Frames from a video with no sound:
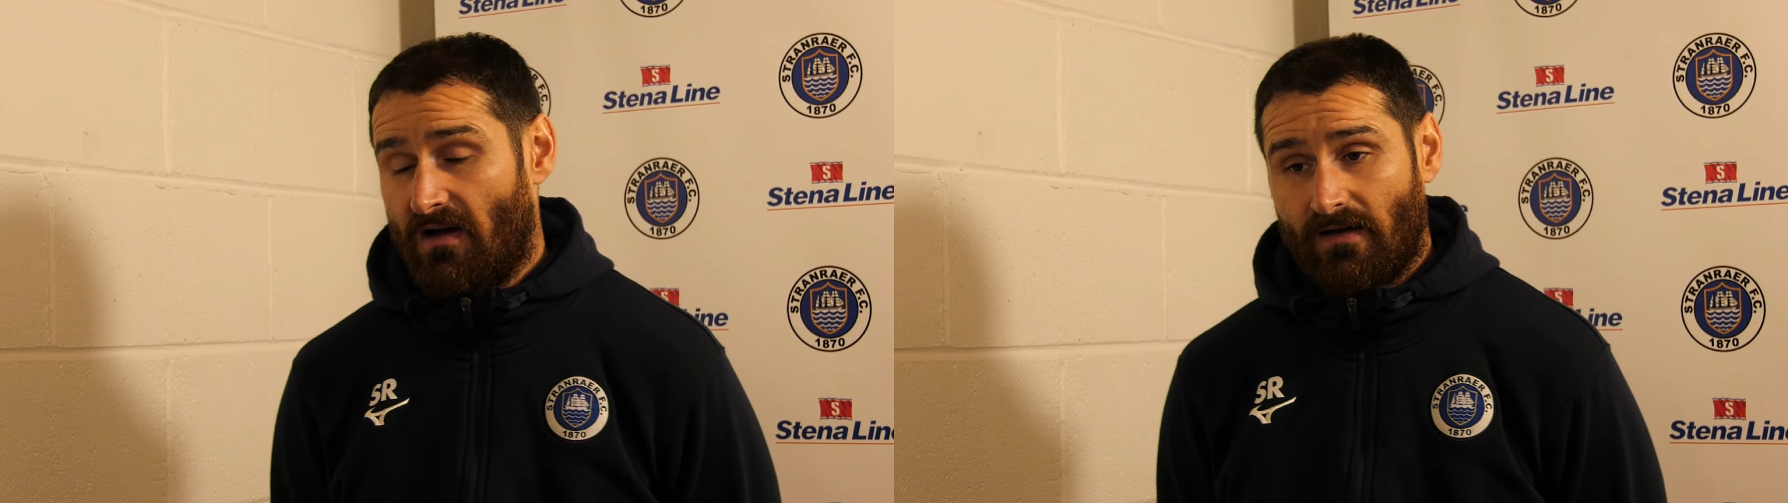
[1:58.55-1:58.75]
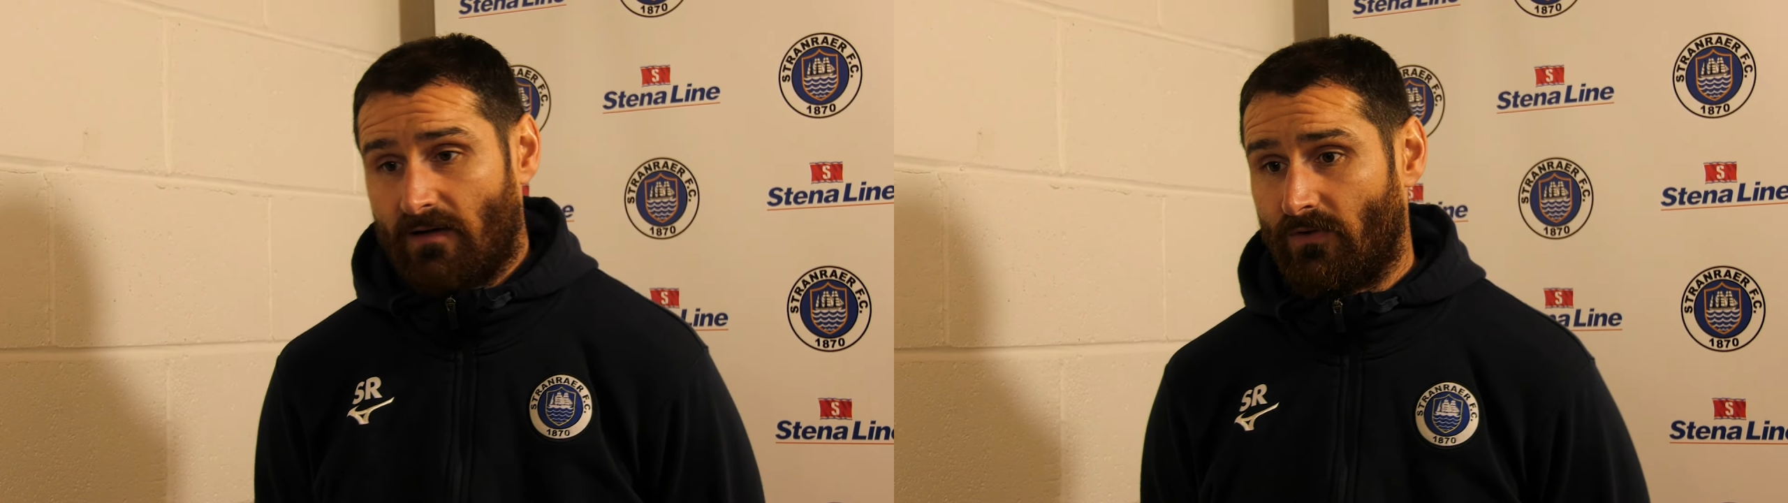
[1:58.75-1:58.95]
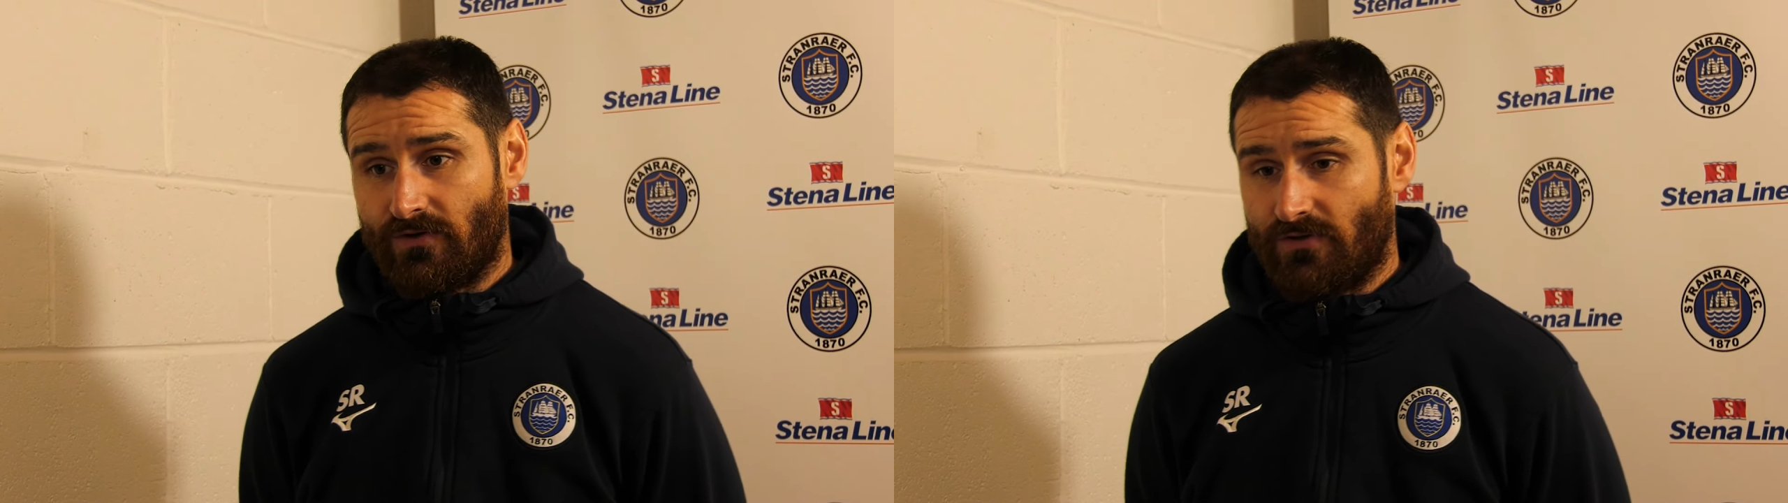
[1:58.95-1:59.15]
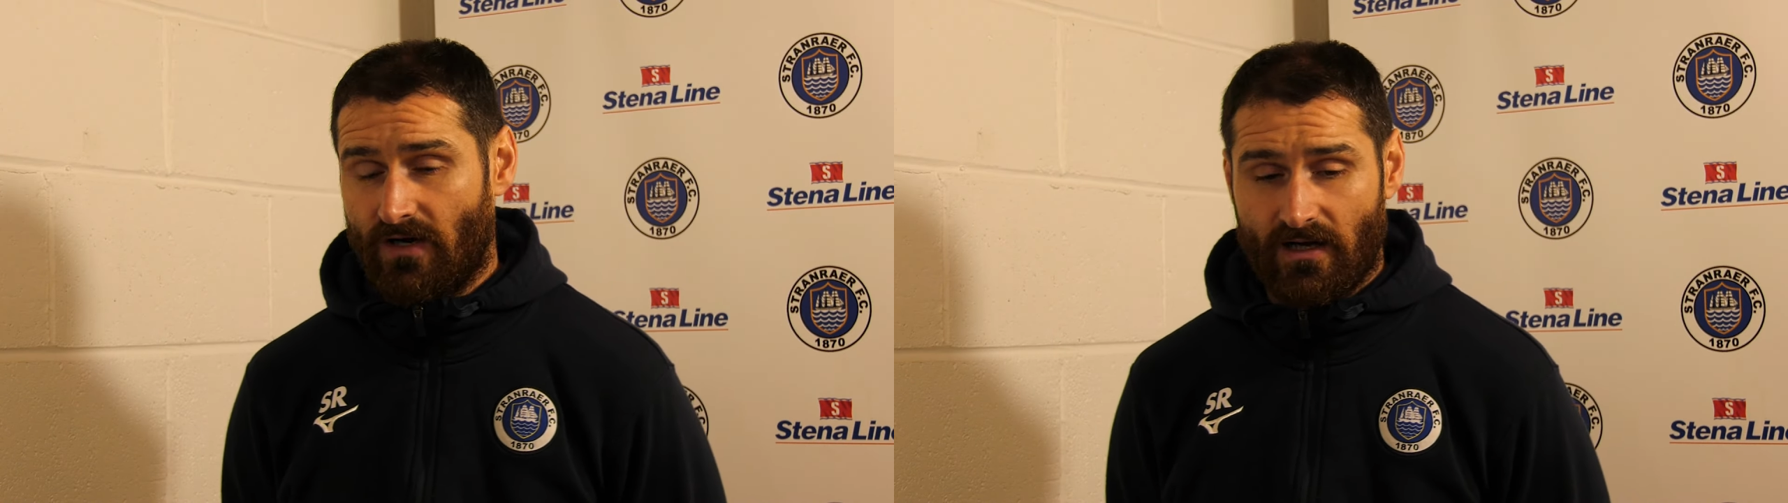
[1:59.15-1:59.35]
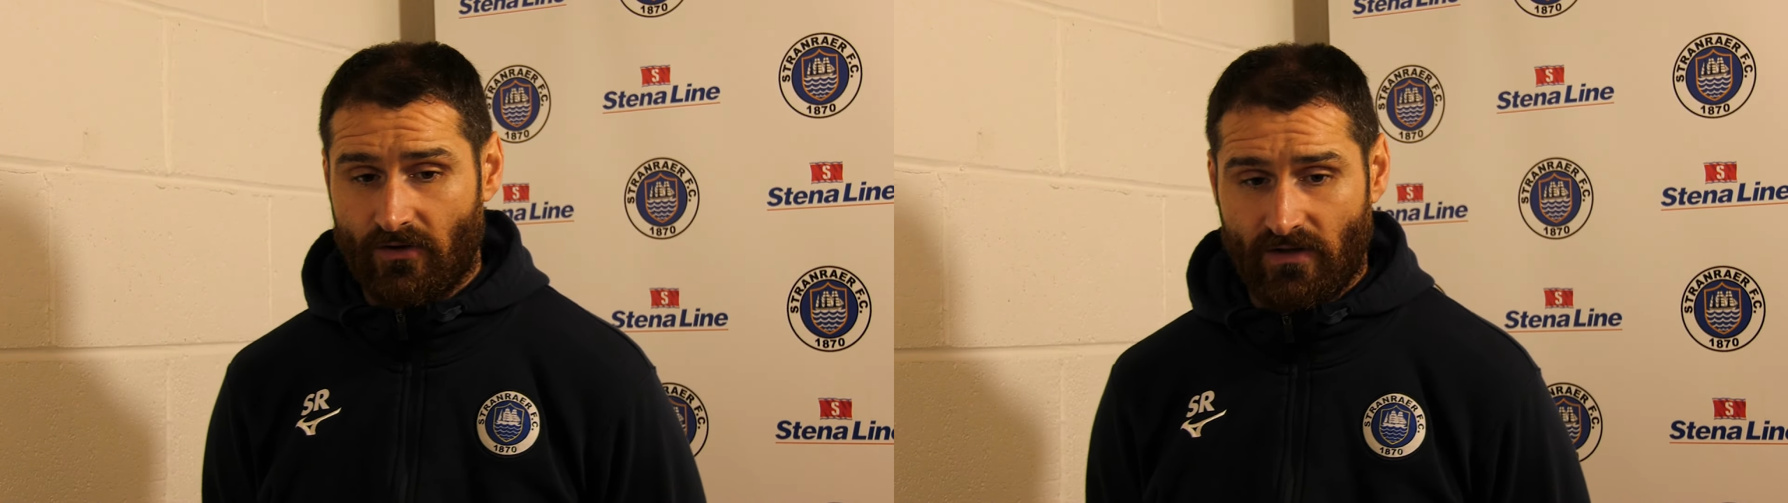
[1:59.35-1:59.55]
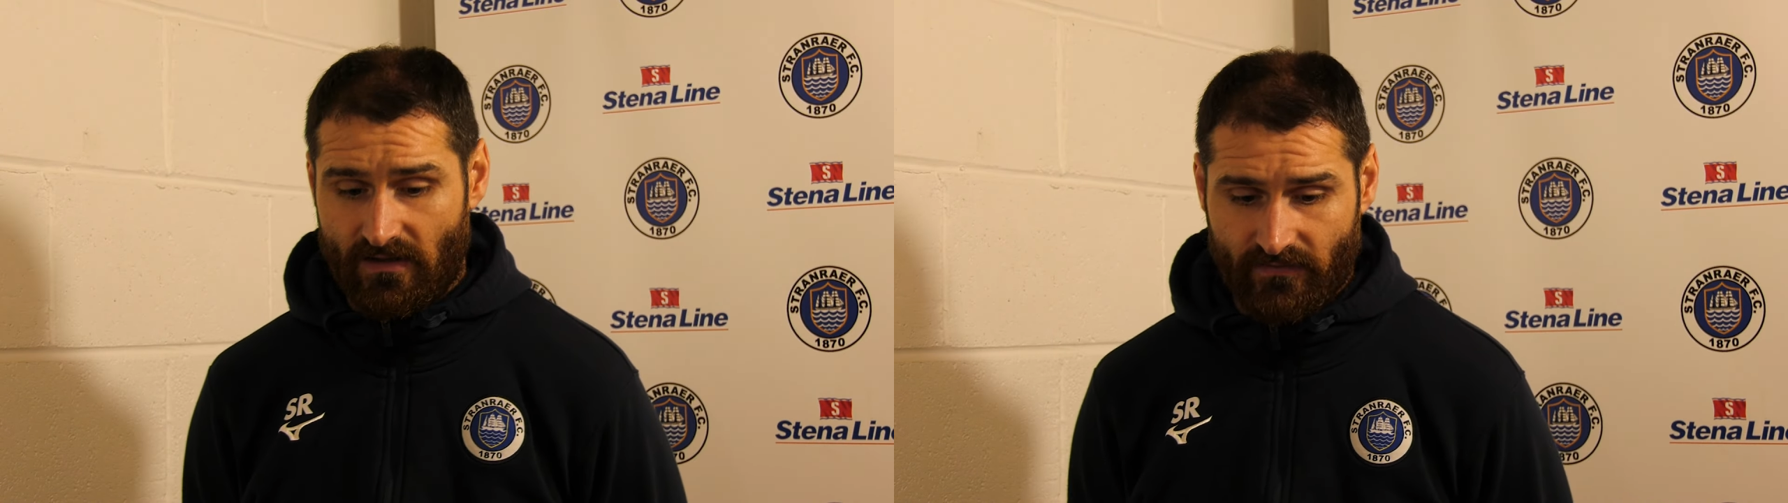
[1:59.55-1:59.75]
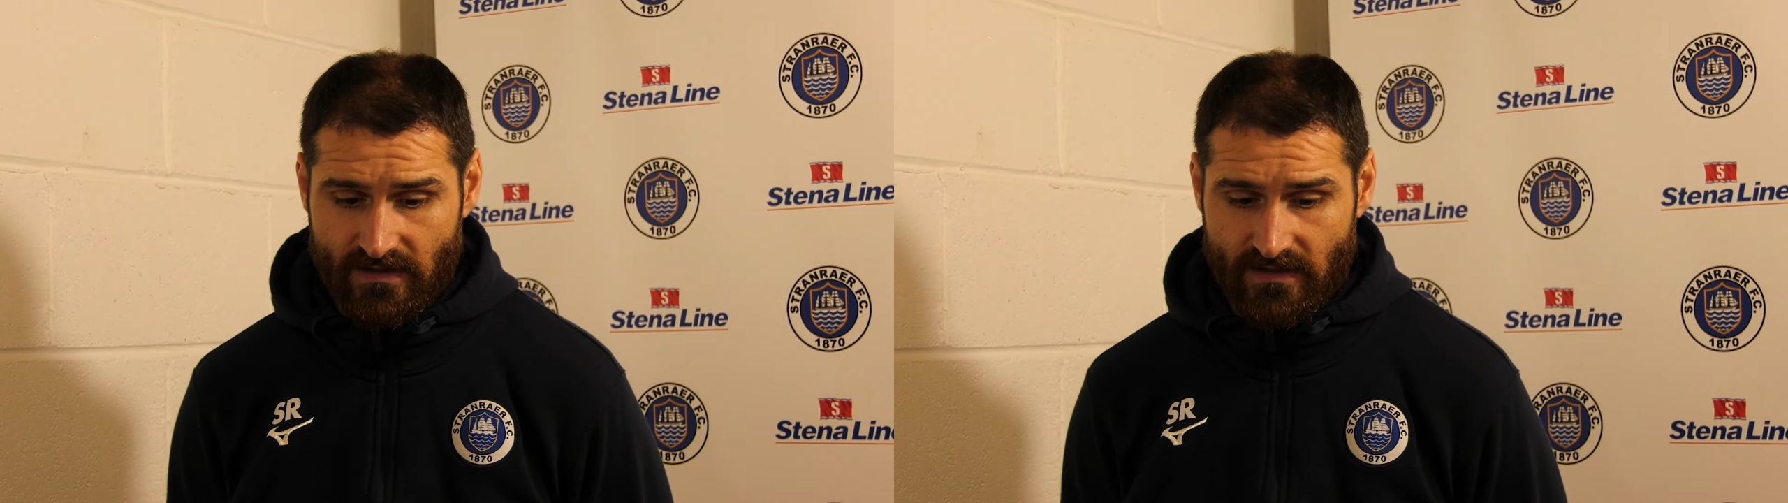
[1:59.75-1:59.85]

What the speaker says: I'm not sure, I couldn't even